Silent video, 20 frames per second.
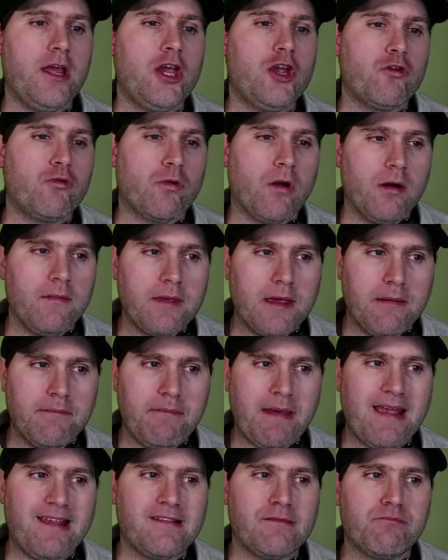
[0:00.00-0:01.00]
Chromium
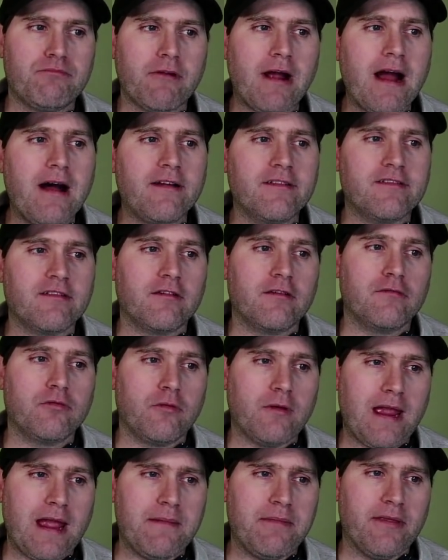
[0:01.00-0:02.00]
based browsers
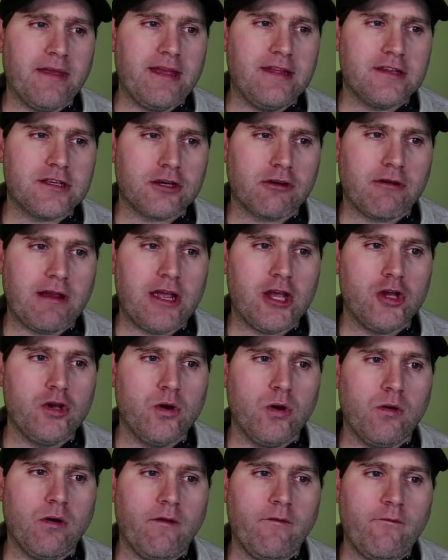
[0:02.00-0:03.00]
were able to integrate
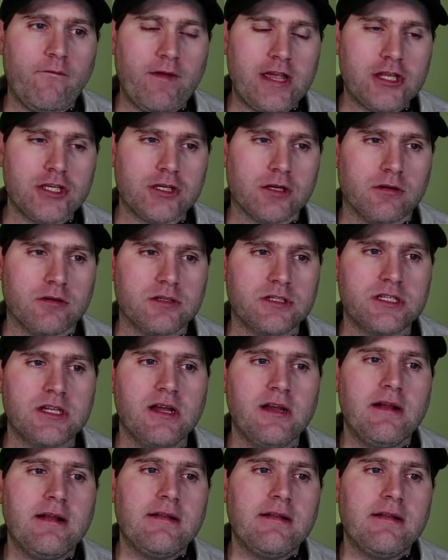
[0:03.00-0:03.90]
Google features